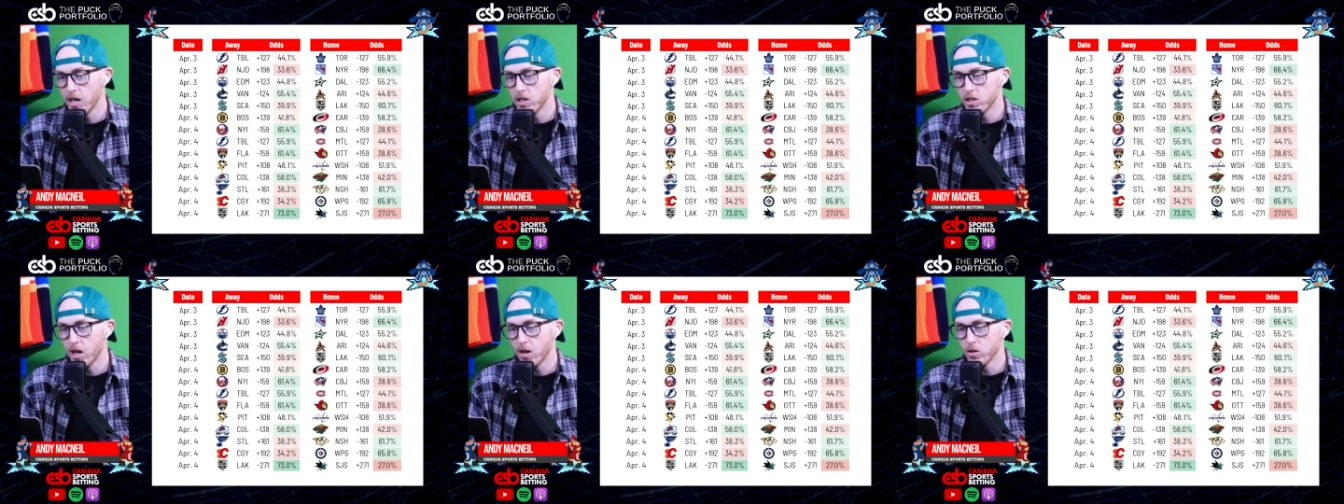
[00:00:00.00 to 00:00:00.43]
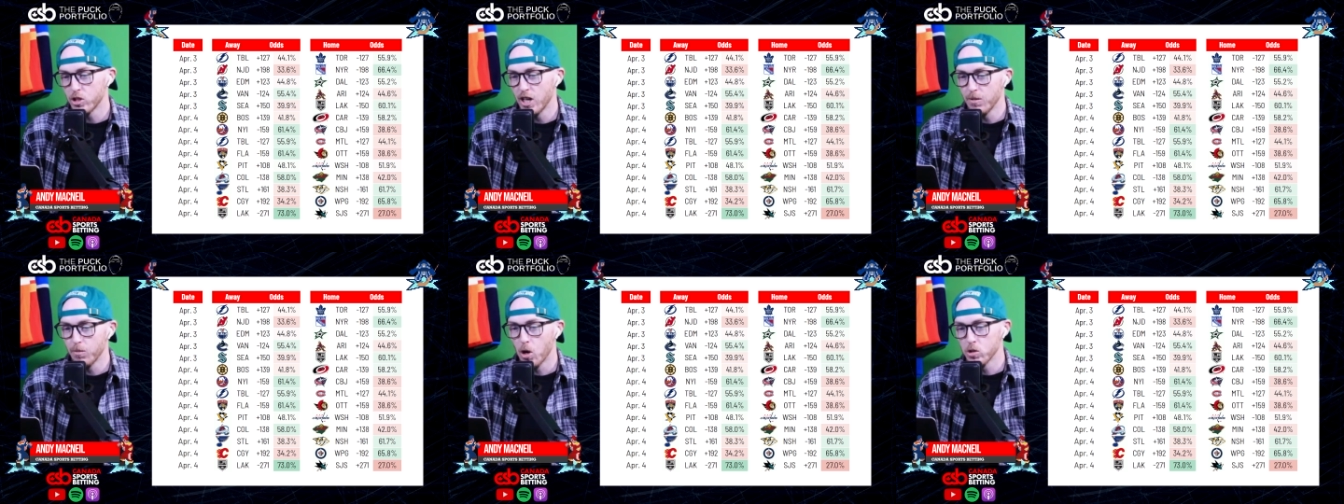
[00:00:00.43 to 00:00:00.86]
there.
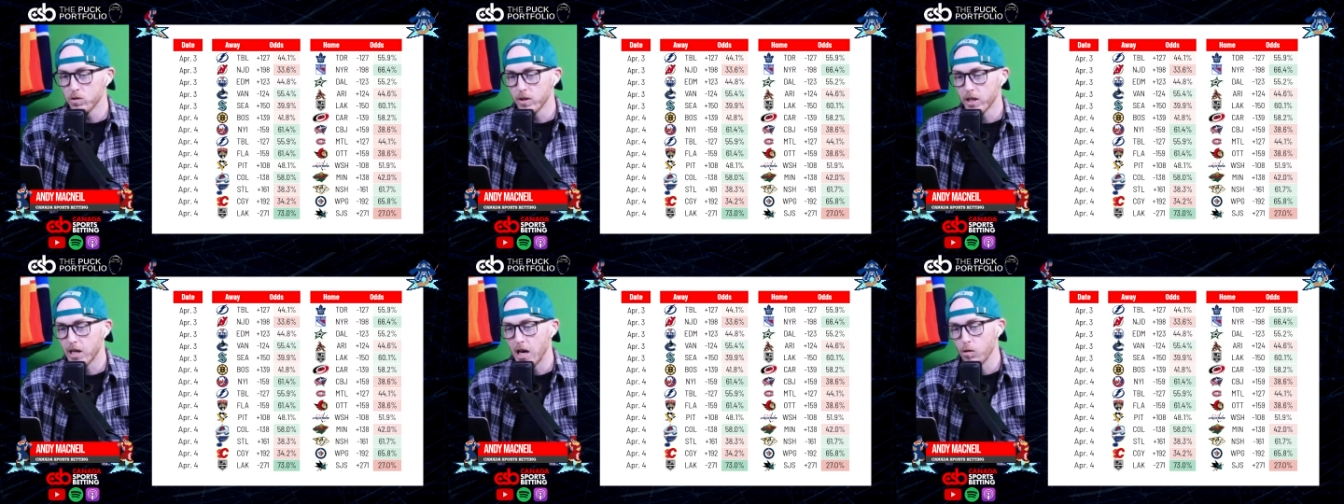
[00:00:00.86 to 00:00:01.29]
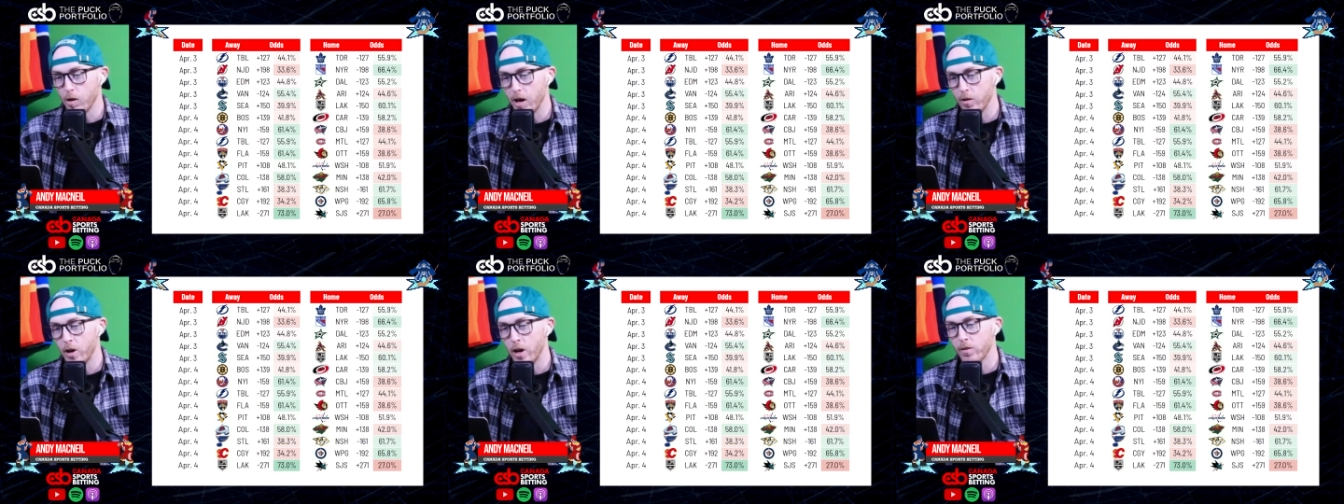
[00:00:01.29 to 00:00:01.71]
Same goes for the
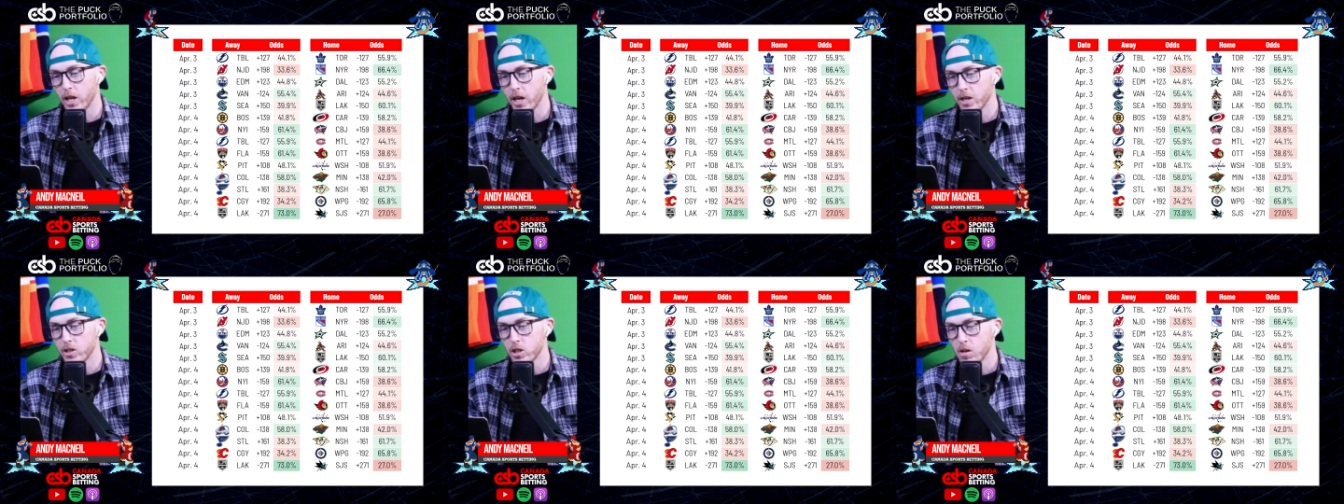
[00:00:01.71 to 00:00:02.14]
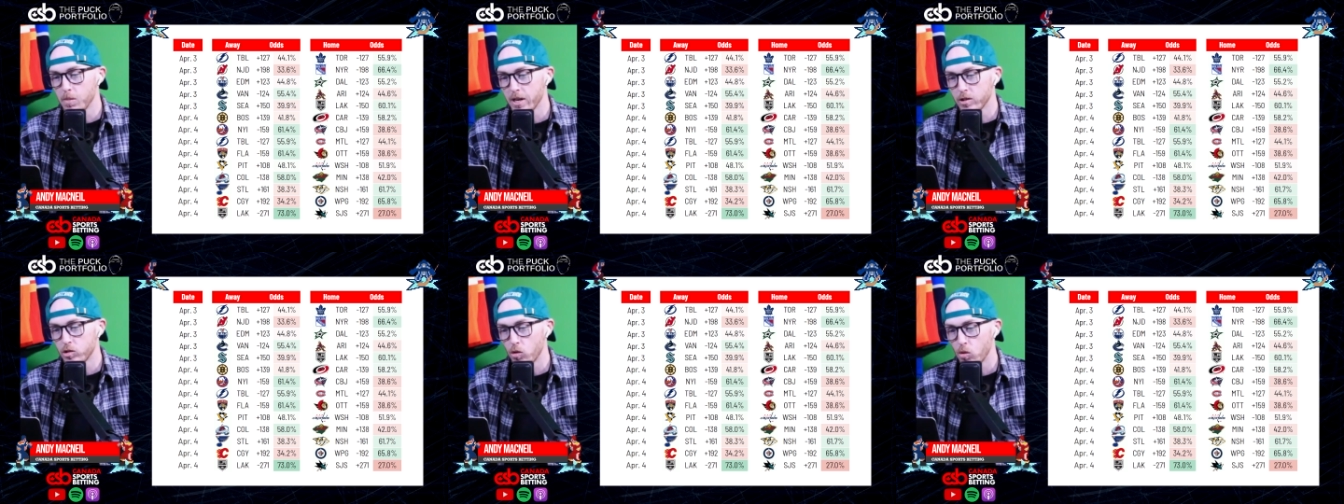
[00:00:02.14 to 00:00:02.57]
Colorado Avalanche and the Minnesota